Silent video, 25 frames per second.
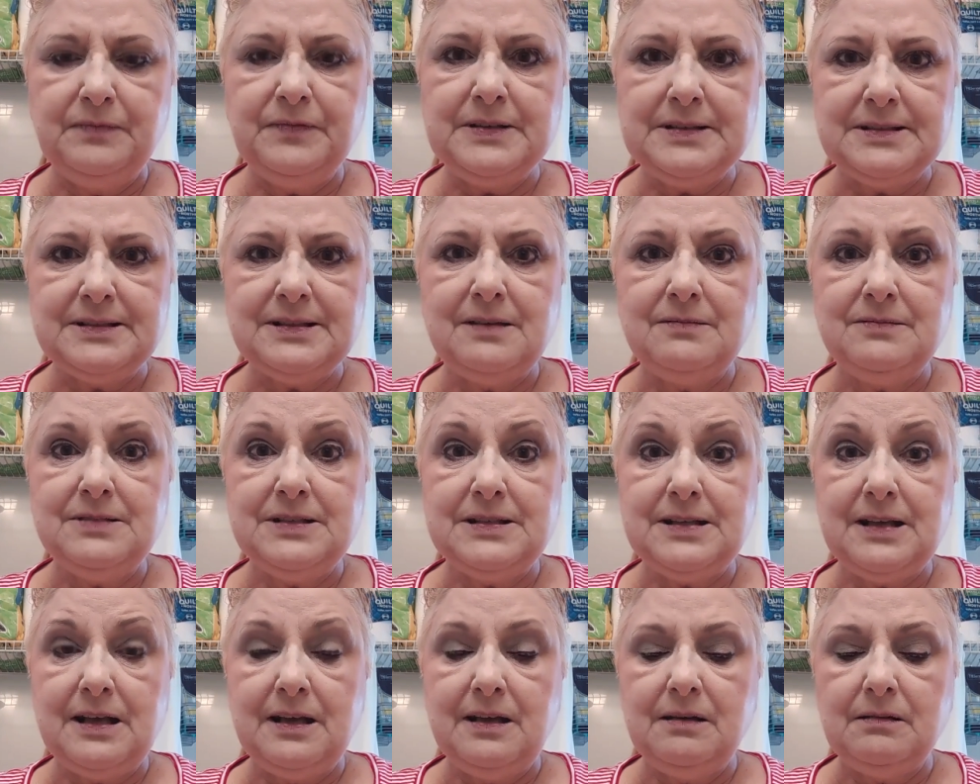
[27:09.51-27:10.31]
If
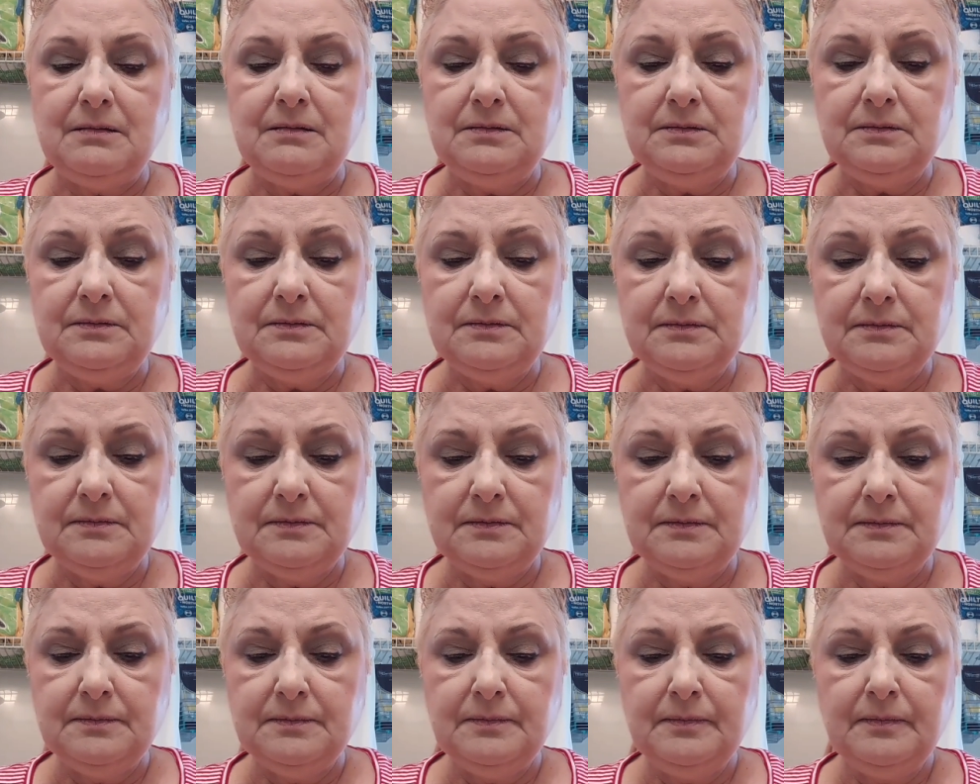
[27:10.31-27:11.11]
it's on sale
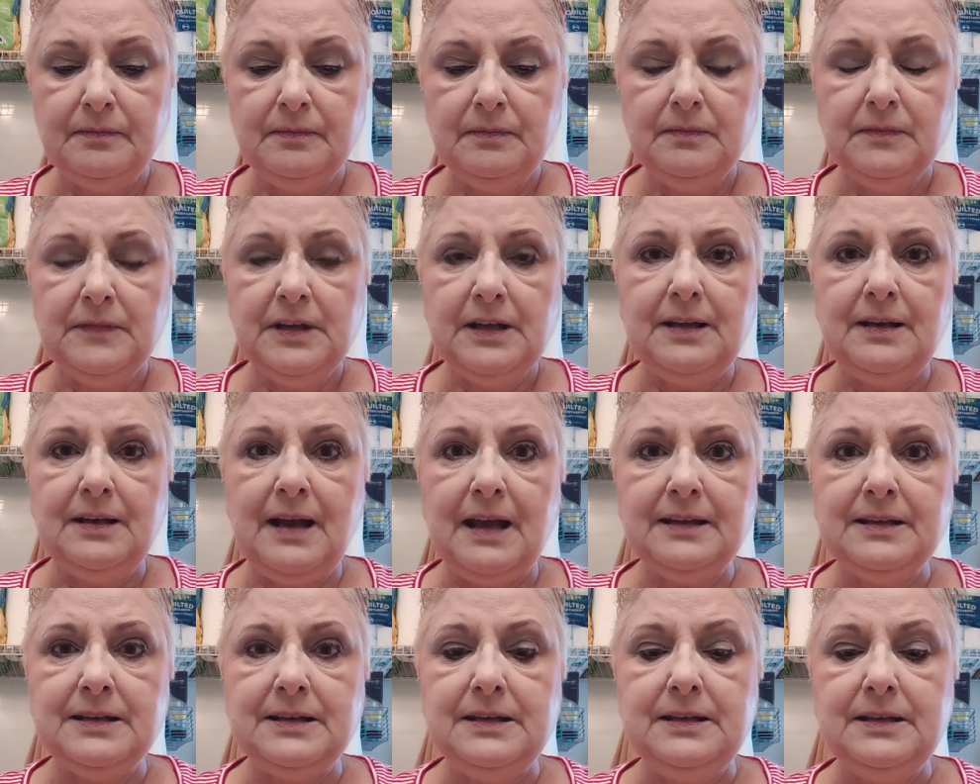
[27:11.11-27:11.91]

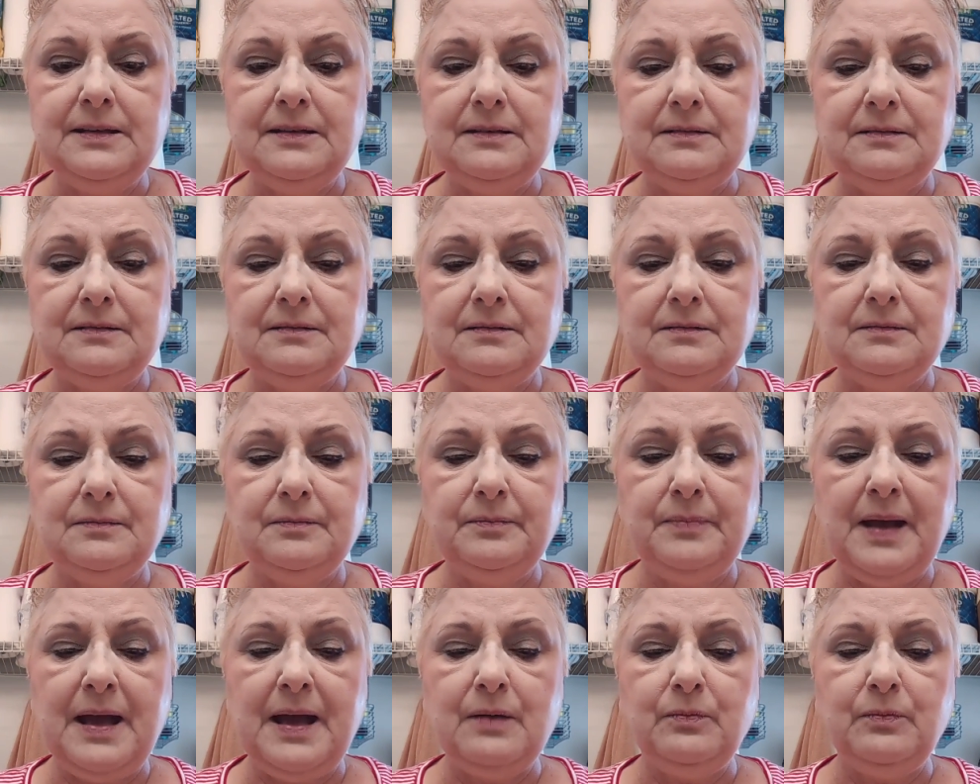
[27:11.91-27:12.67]
and I can get